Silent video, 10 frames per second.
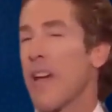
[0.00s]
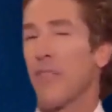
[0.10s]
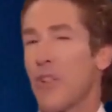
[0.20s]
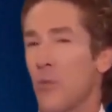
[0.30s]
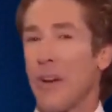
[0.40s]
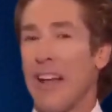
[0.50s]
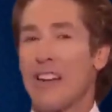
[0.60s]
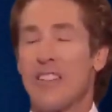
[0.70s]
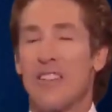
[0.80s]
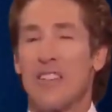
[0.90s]
with
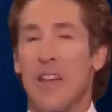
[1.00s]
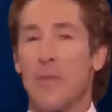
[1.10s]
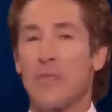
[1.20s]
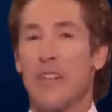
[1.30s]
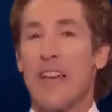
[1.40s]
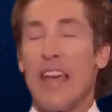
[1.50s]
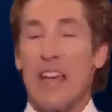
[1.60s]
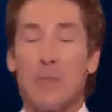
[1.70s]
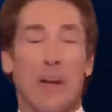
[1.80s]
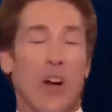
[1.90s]
courage and
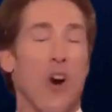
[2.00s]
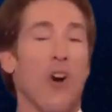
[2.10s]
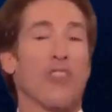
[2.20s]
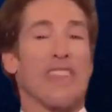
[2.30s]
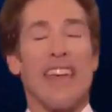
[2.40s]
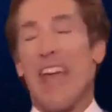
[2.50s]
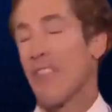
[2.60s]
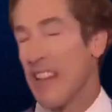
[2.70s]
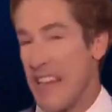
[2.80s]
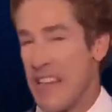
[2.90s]
adaptability.
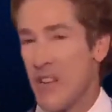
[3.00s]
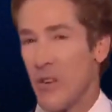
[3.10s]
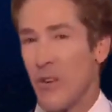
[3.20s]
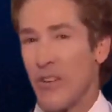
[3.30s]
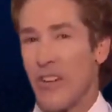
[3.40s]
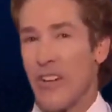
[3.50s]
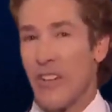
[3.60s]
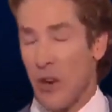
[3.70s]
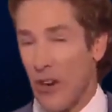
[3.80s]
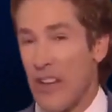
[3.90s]
Remember,
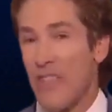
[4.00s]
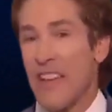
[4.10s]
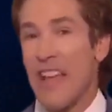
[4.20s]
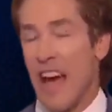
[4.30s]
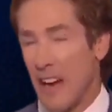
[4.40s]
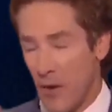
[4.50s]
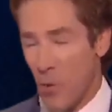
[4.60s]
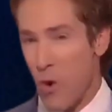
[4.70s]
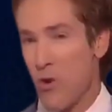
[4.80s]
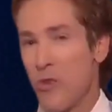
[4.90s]
the greatest
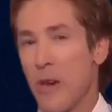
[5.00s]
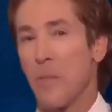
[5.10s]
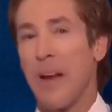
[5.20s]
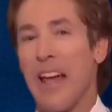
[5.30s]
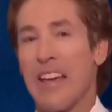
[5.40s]
breakthroughs often